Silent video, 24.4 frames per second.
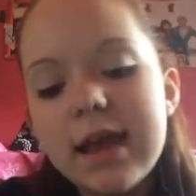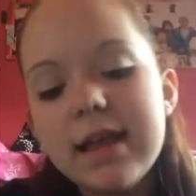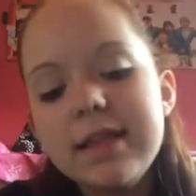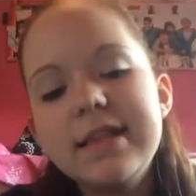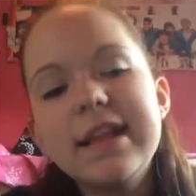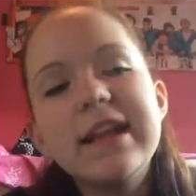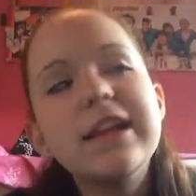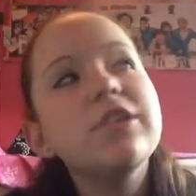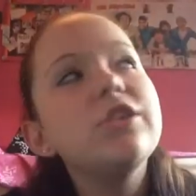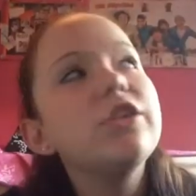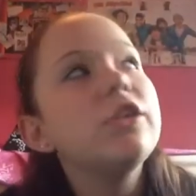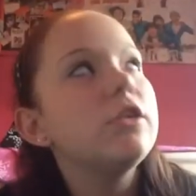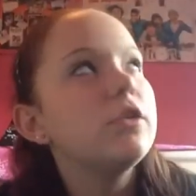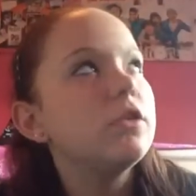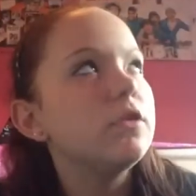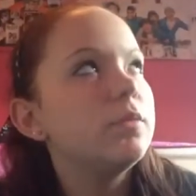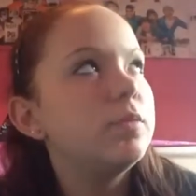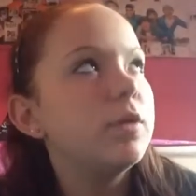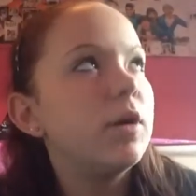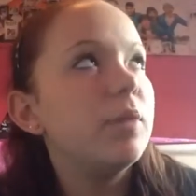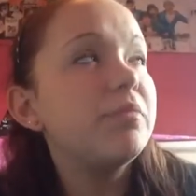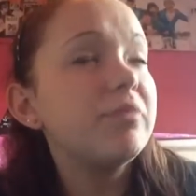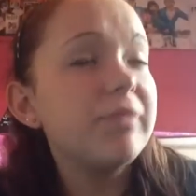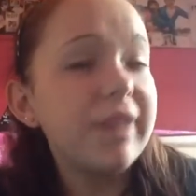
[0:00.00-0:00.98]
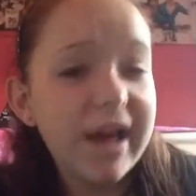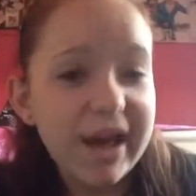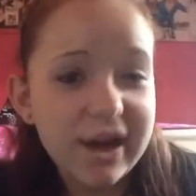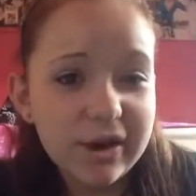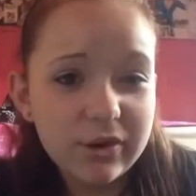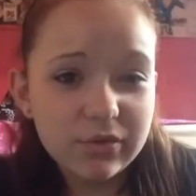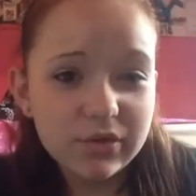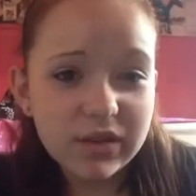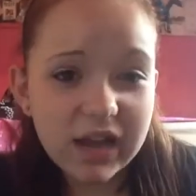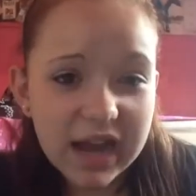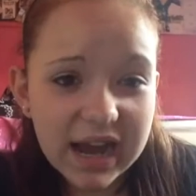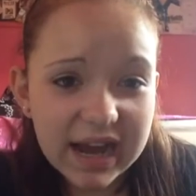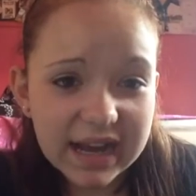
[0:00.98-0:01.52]
And then she just put a
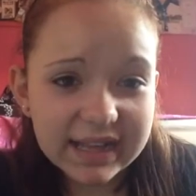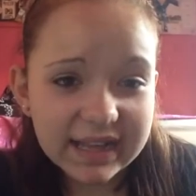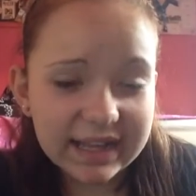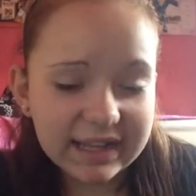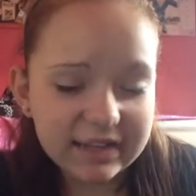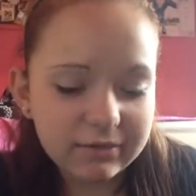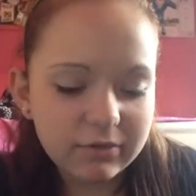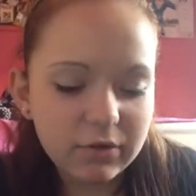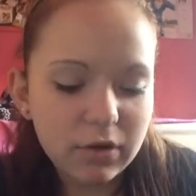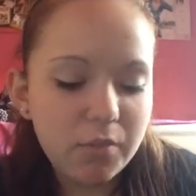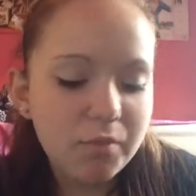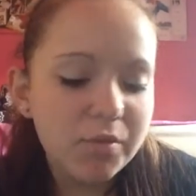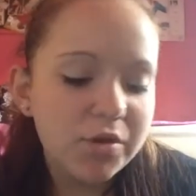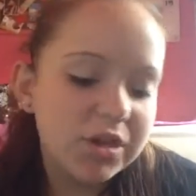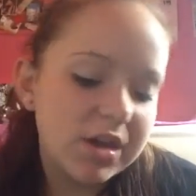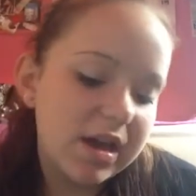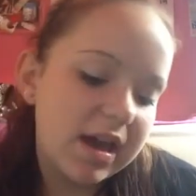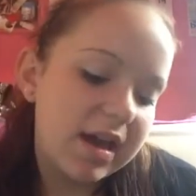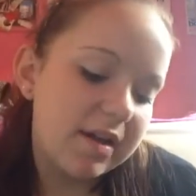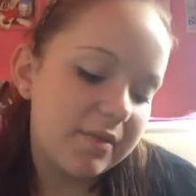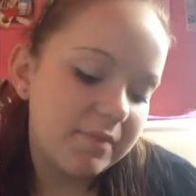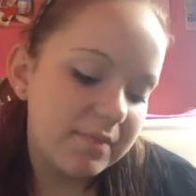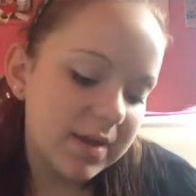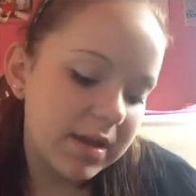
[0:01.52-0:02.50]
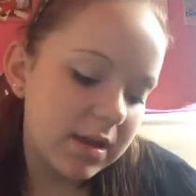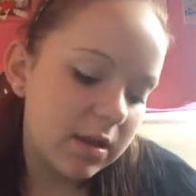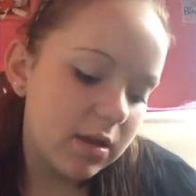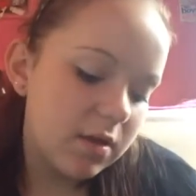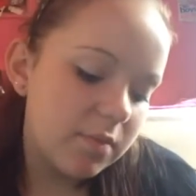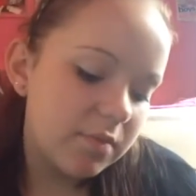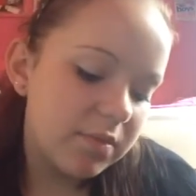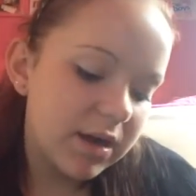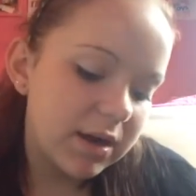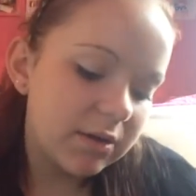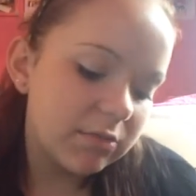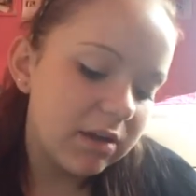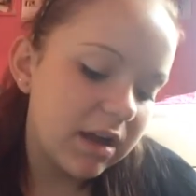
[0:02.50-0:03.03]
brown eyeliner on, which I have my own
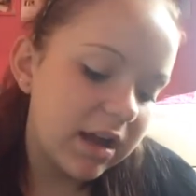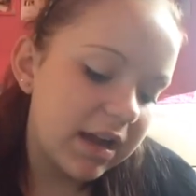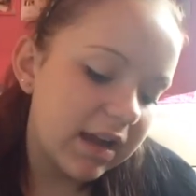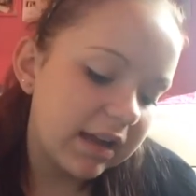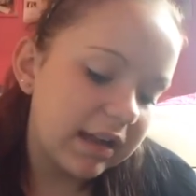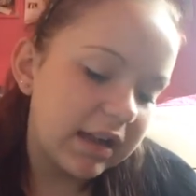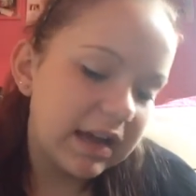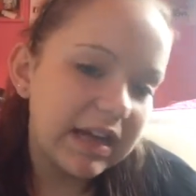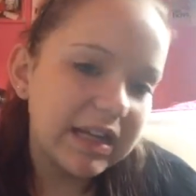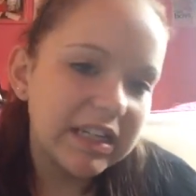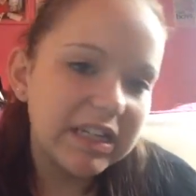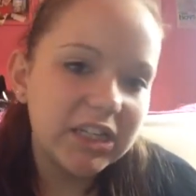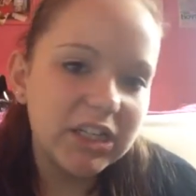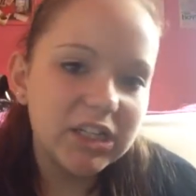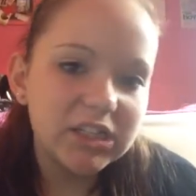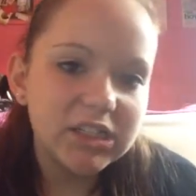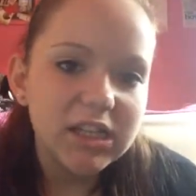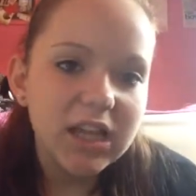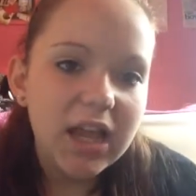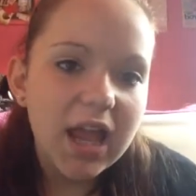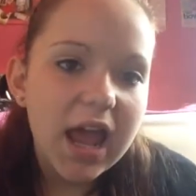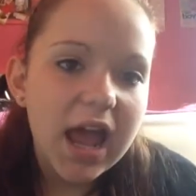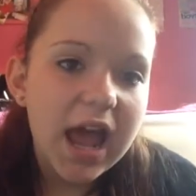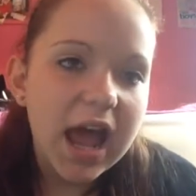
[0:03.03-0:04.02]
brown eyeliners,